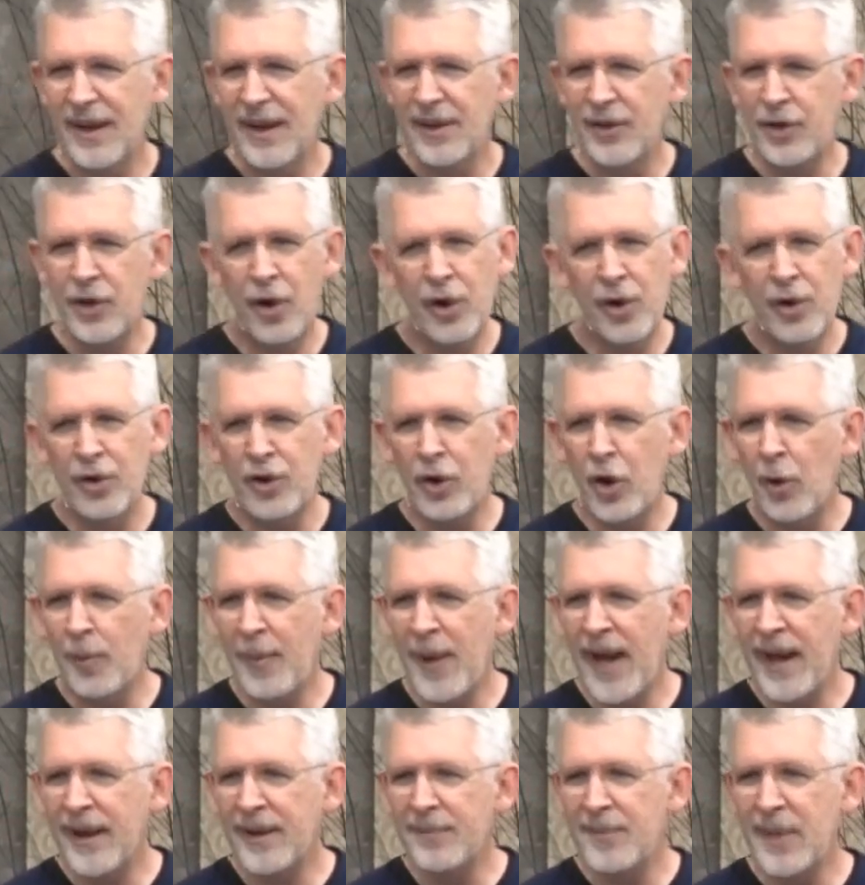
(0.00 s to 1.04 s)
no, no
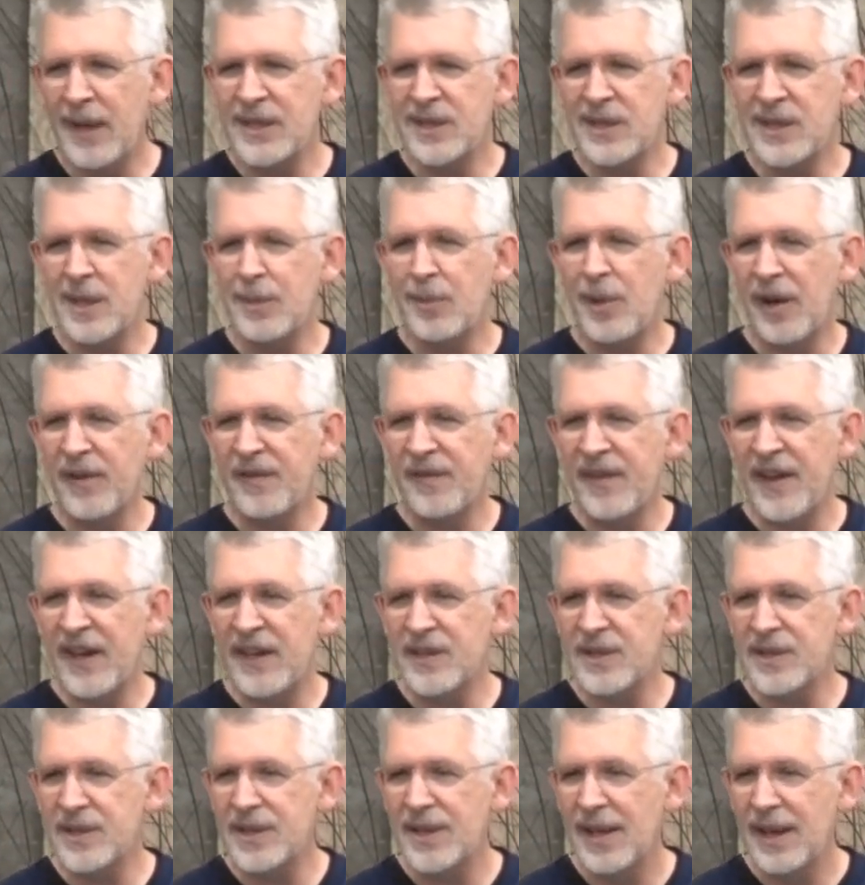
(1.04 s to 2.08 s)
man may see my
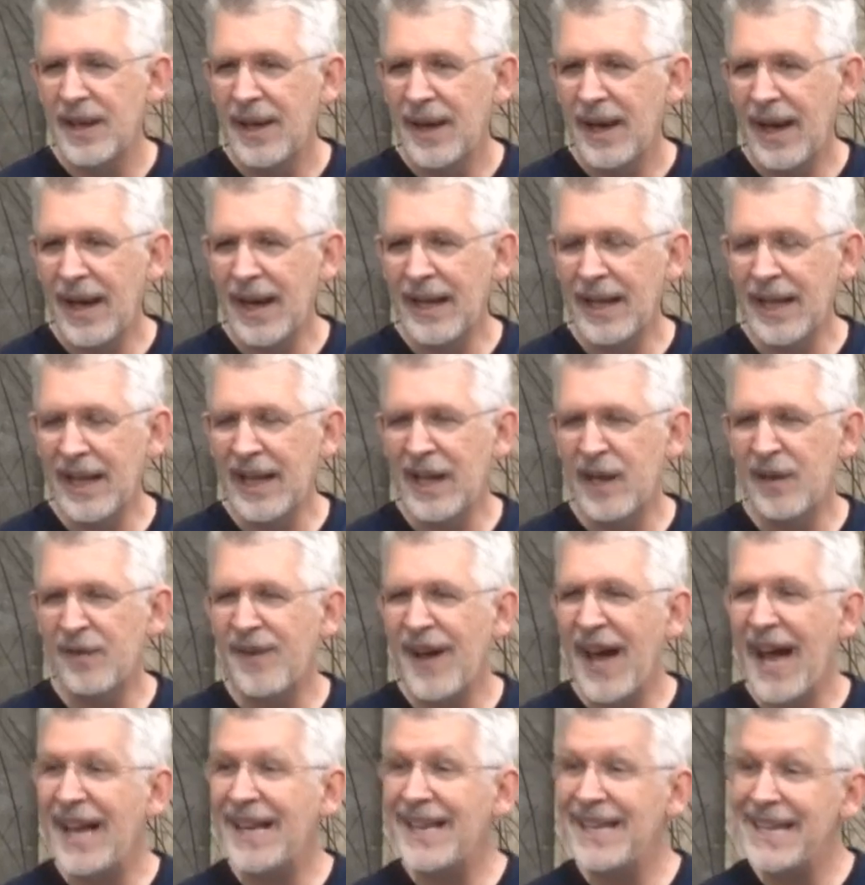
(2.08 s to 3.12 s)
face and live.
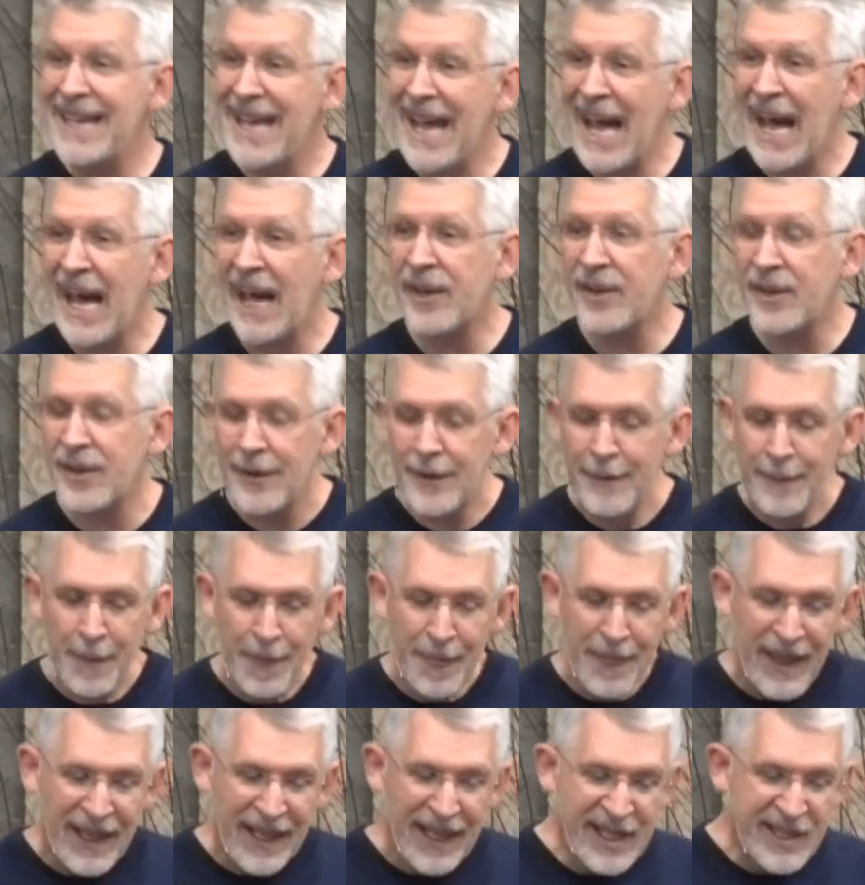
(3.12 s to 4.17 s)
And yet,
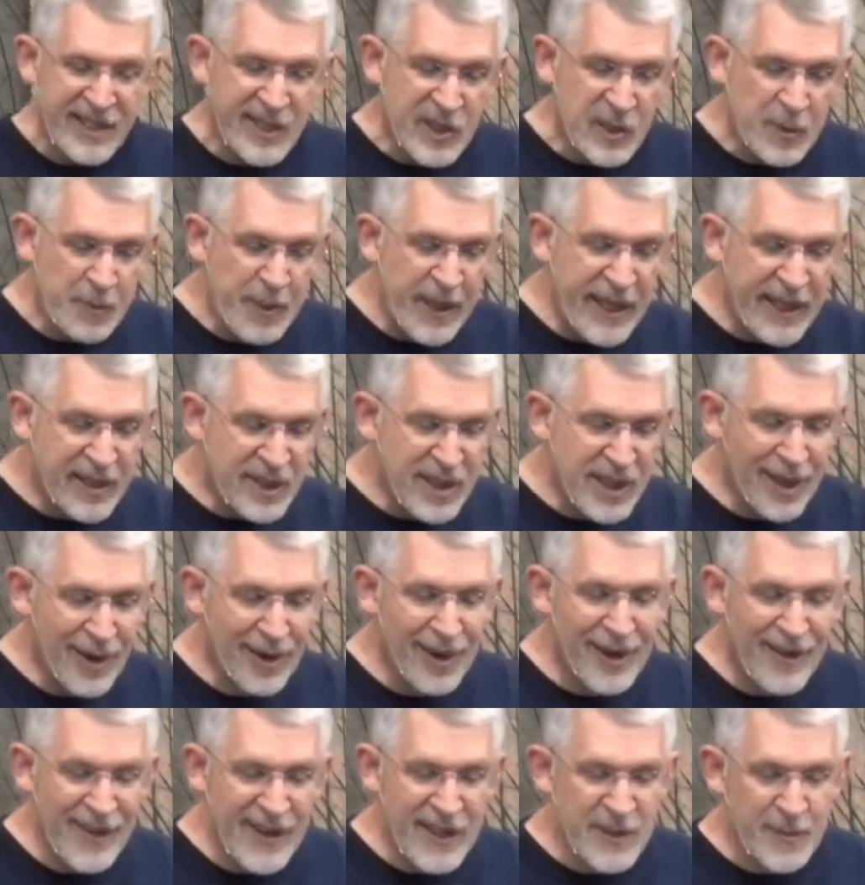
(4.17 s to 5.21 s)
it speaks here
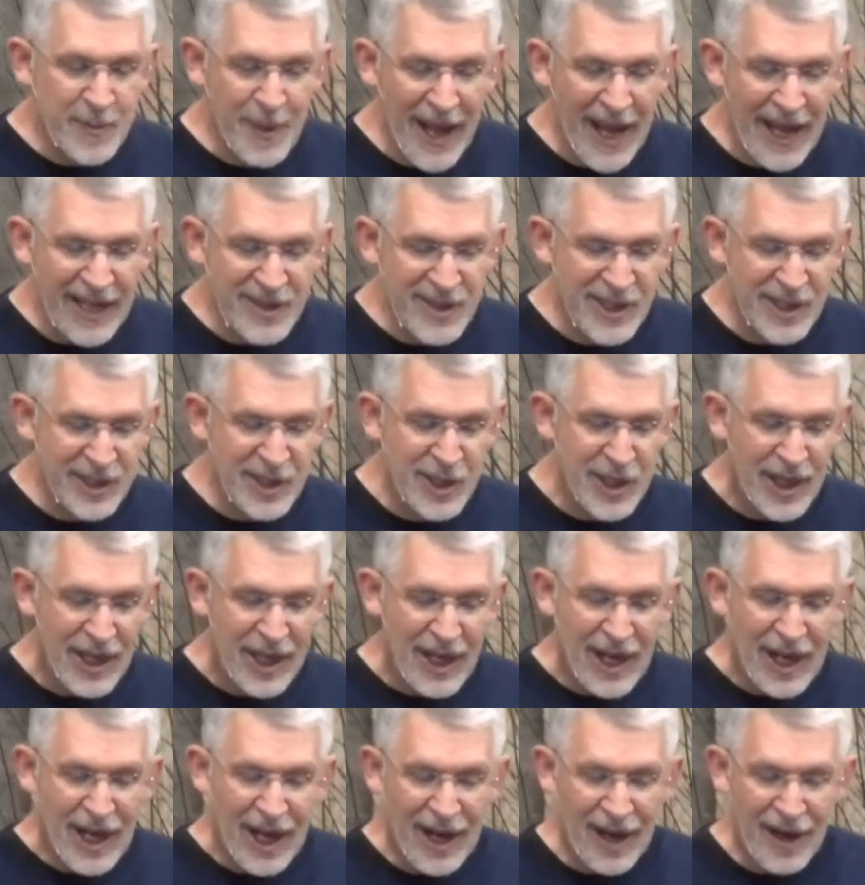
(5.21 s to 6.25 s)
in this passage
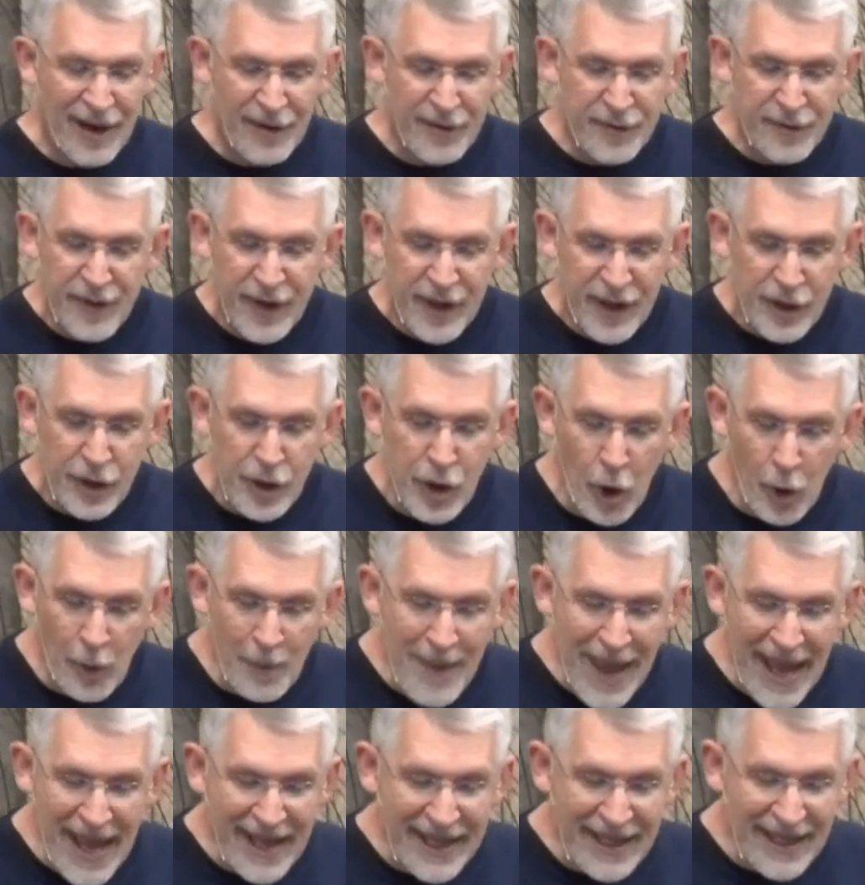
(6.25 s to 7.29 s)
of no
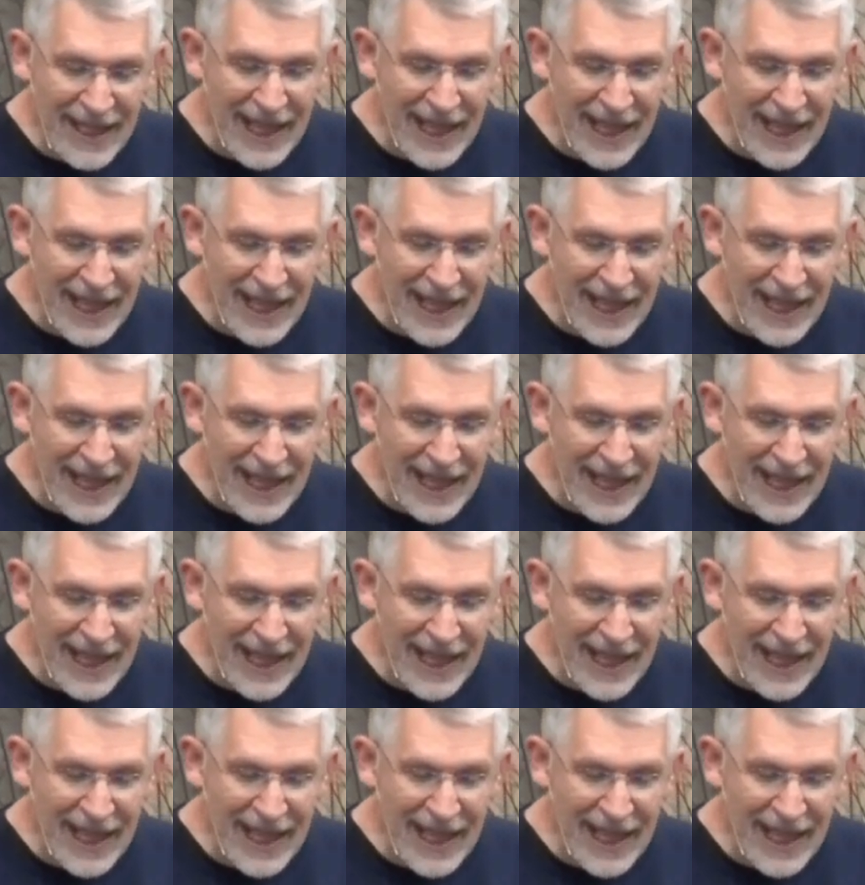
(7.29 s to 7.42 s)
man